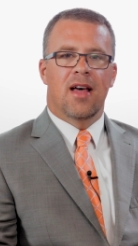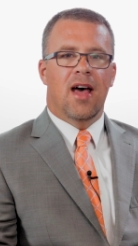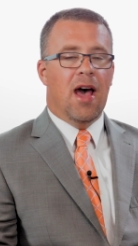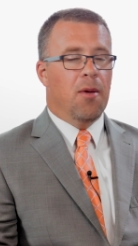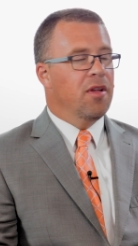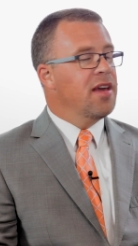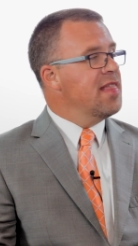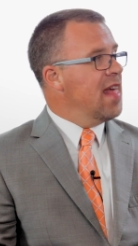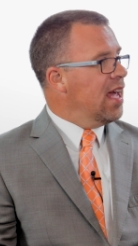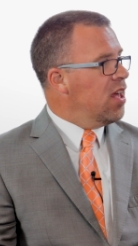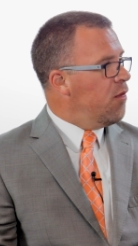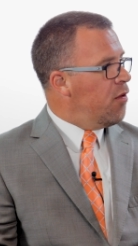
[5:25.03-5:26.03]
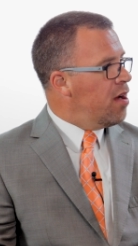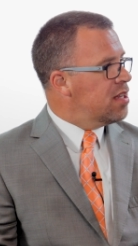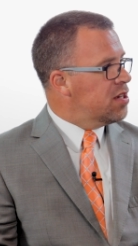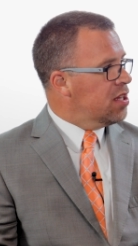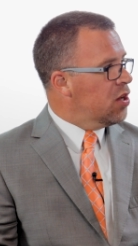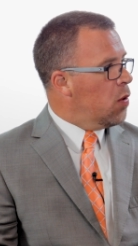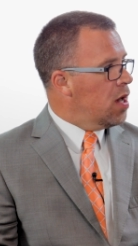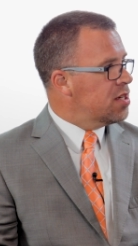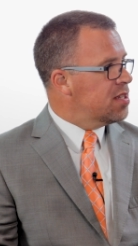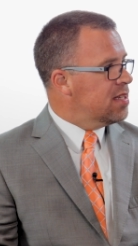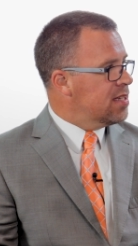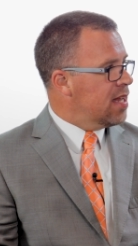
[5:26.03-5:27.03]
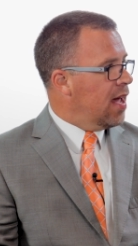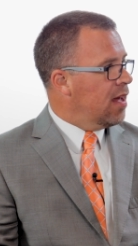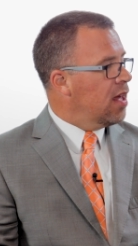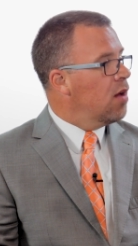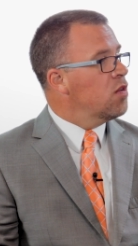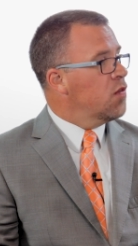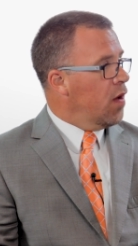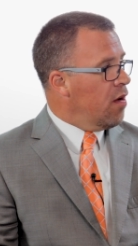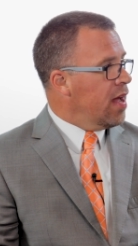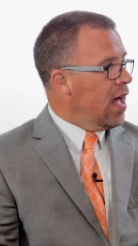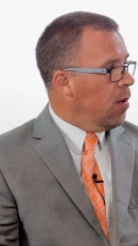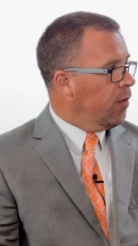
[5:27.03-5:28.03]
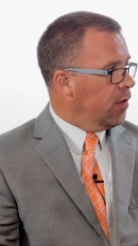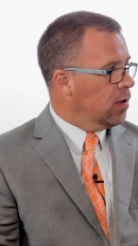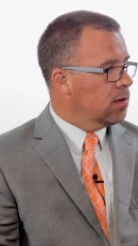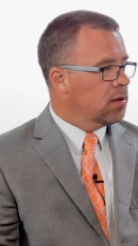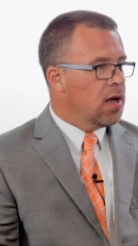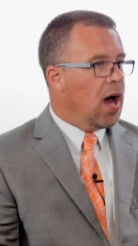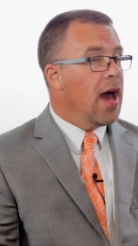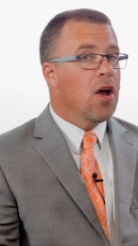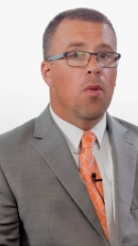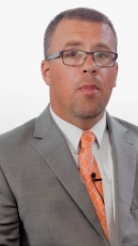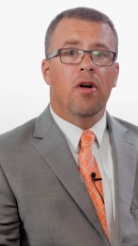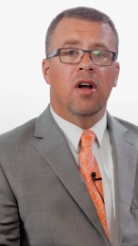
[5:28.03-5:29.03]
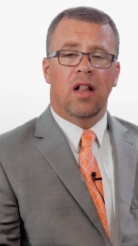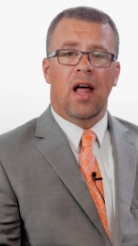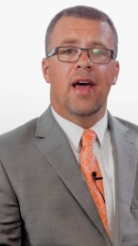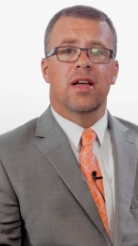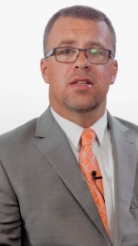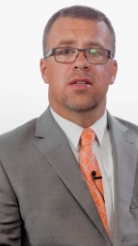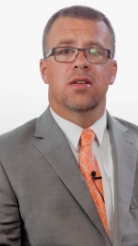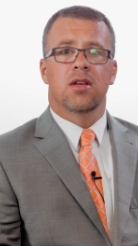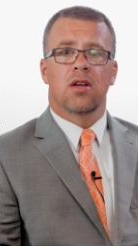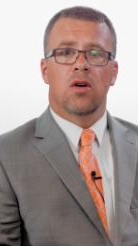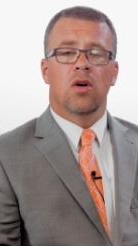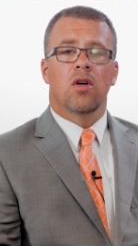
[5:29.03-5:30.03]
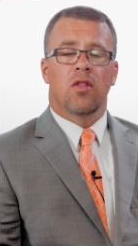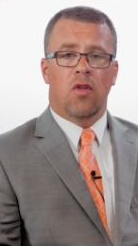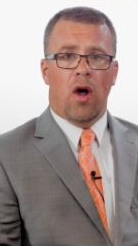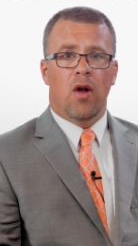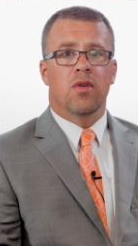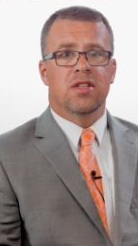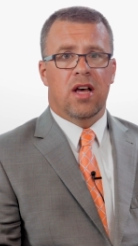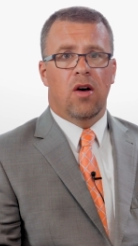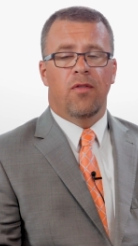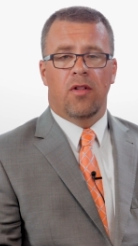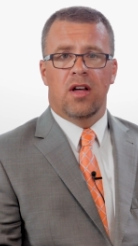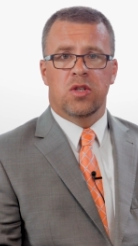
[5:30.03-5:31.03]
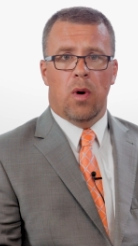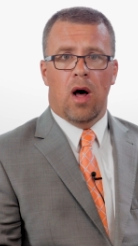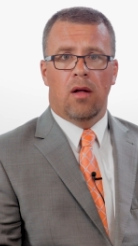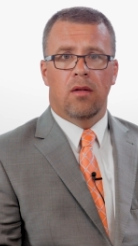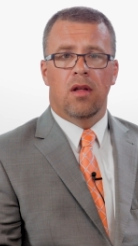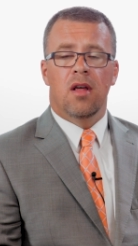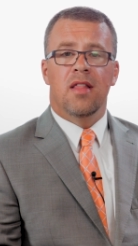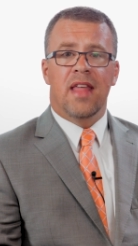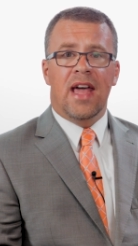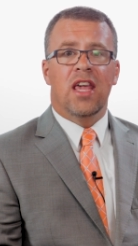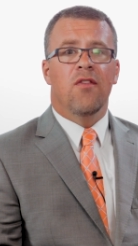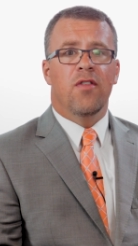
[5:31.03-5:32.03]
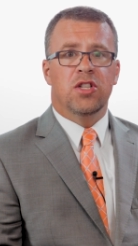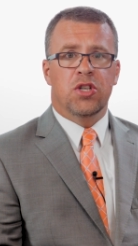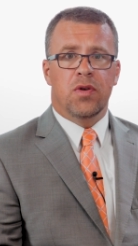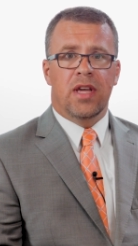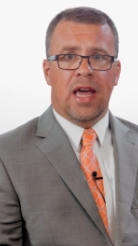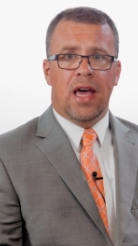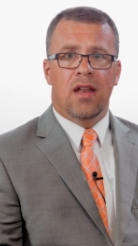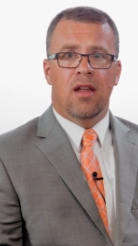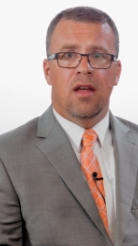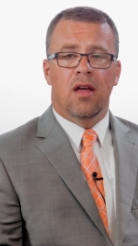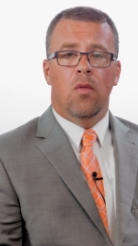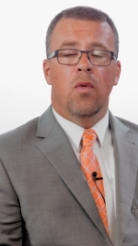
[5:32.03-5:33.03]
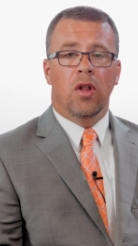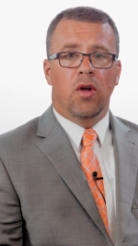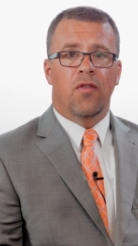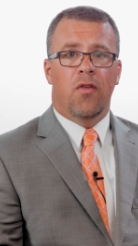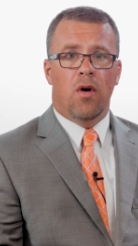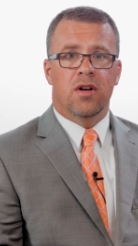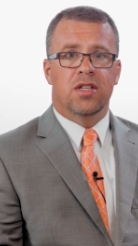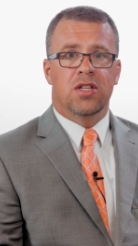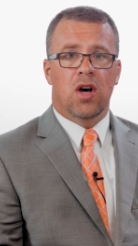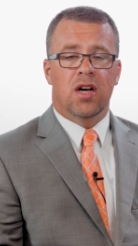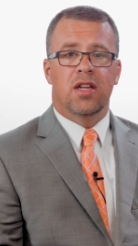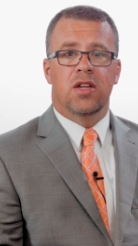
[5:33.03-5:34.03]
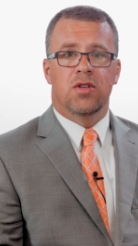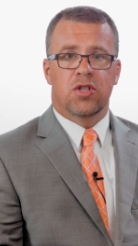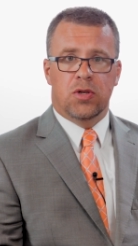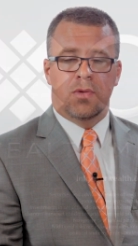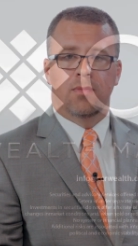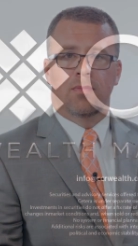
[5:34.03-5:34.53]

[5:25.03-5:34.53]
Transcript: Emily, thank you for answering the questions today. It was very helpful. I hope our clients thought it was helpful as well. Thank you for tuning in. We look forward to talking to you soon.